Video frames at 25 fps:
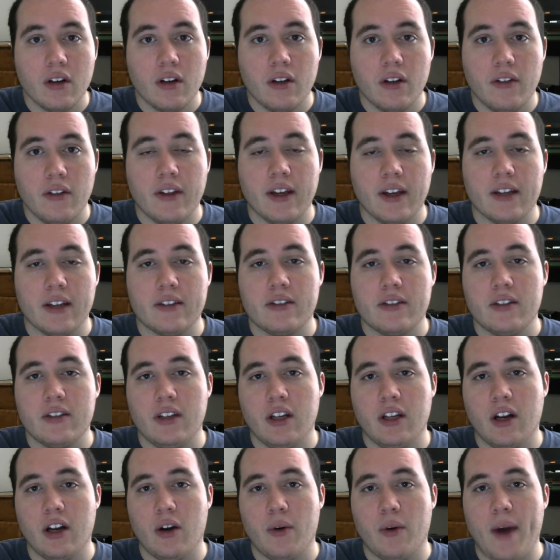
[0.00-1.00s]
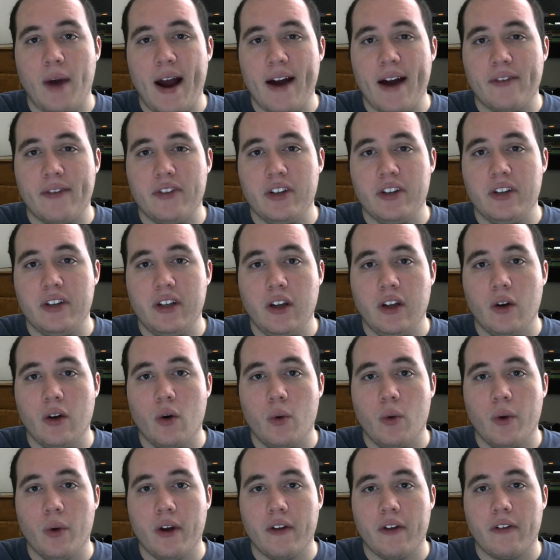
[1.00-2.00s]
that you know have to deal
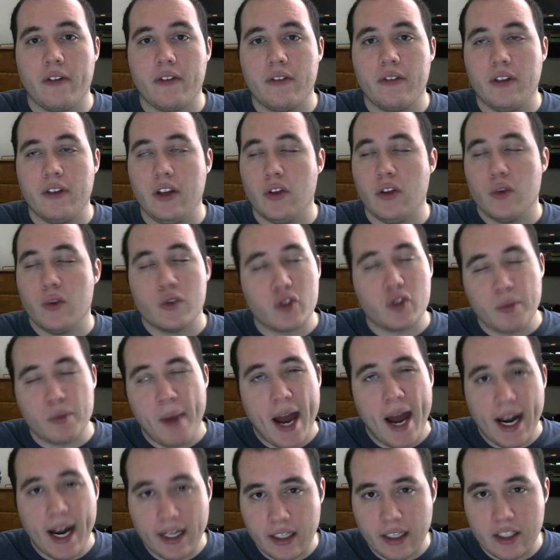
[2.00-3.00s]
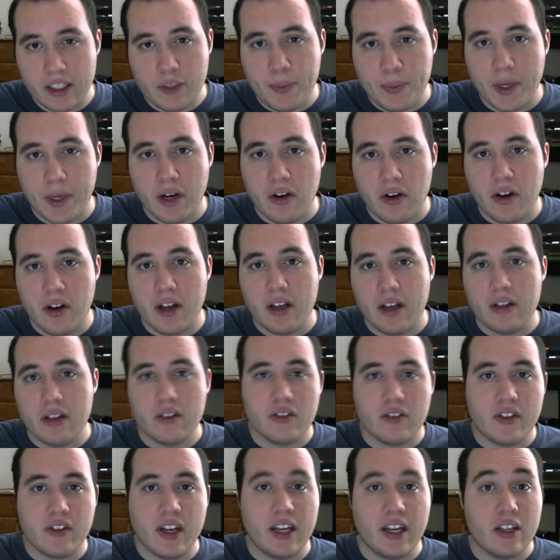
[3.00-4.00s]
with either traumatic experience,
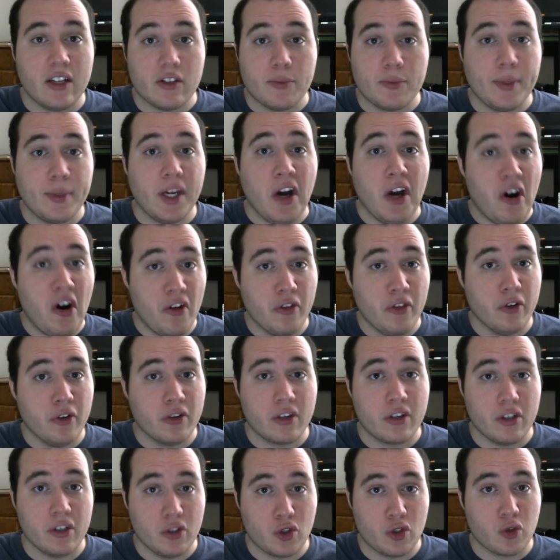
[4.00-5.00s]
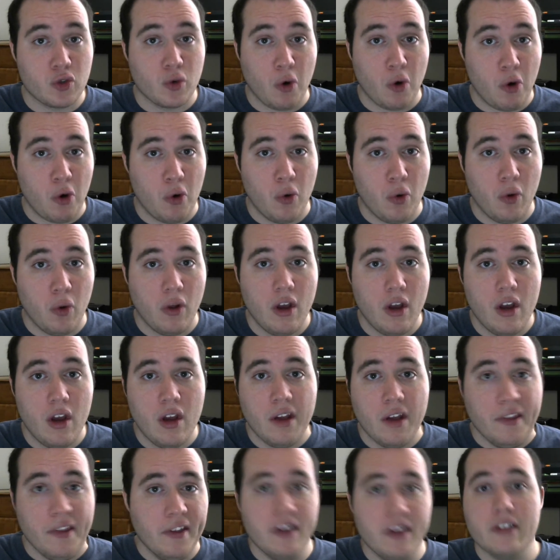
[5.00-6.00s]
things beyond their control
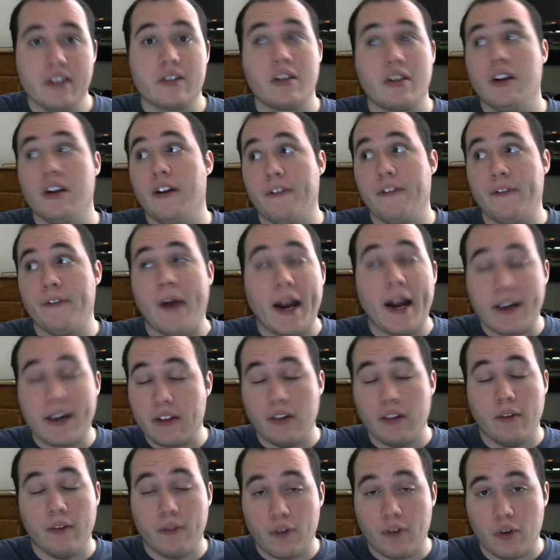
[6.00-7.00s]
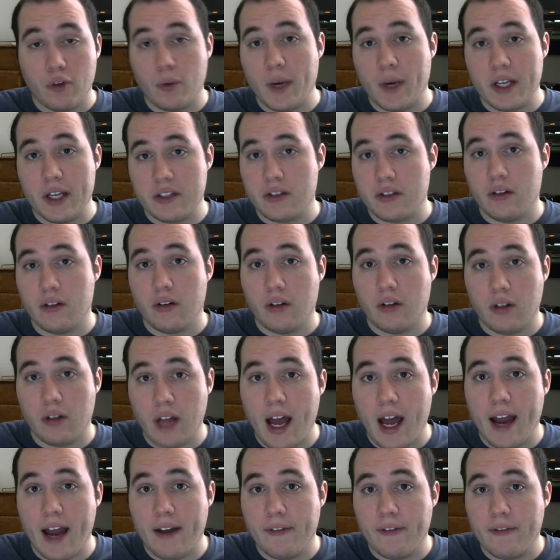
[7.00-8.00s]
that is going to affect them for the rest of their
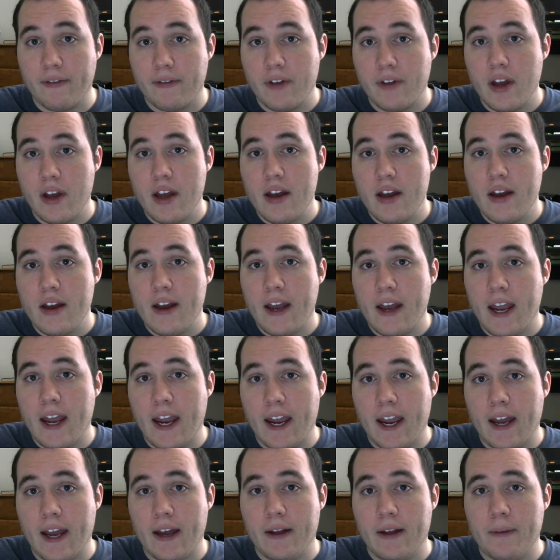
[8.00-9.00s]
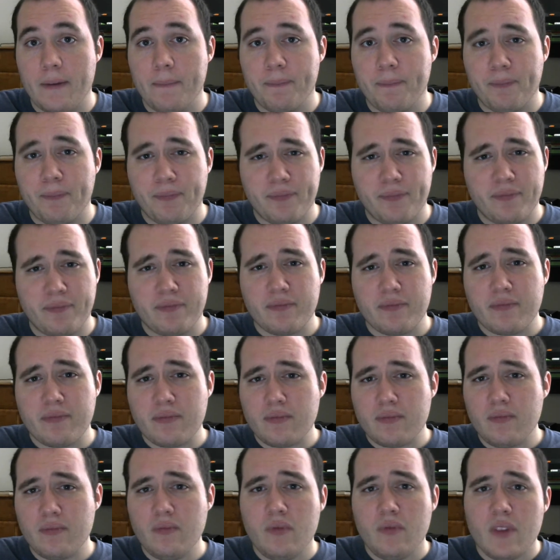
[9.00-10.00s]
life. And
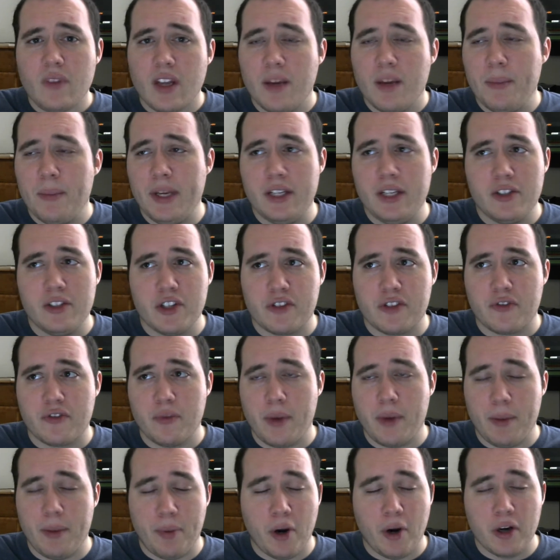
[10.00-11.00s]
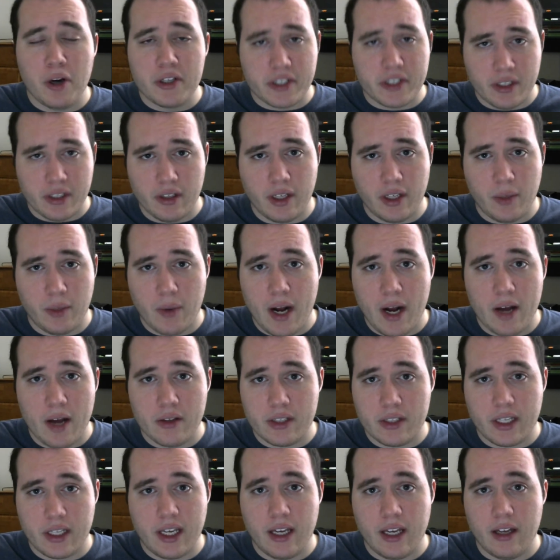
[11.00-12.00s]
I mean, just for me personally, when I was a
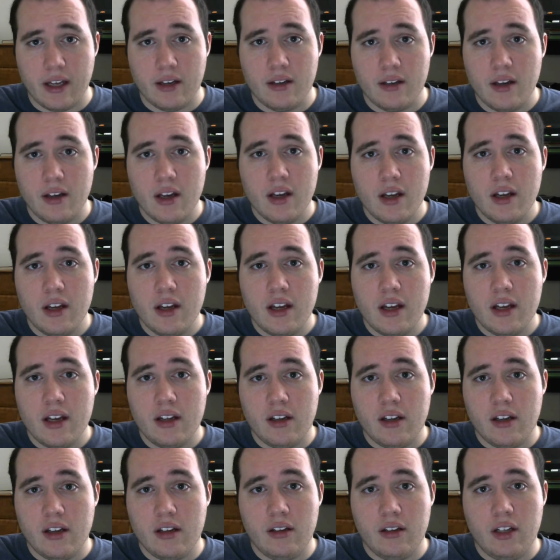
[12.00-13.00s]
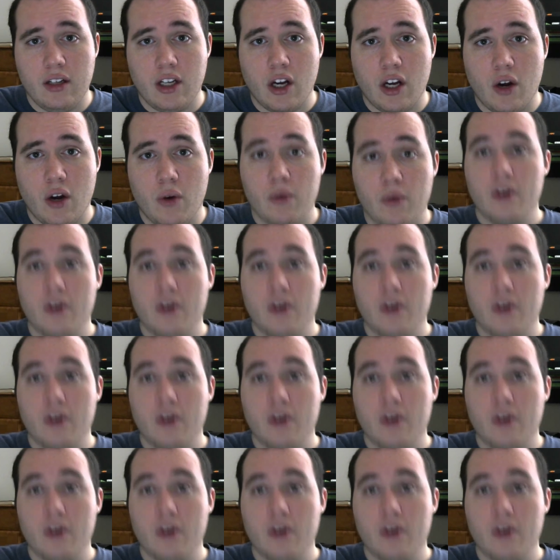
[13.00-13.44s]
kid, you know,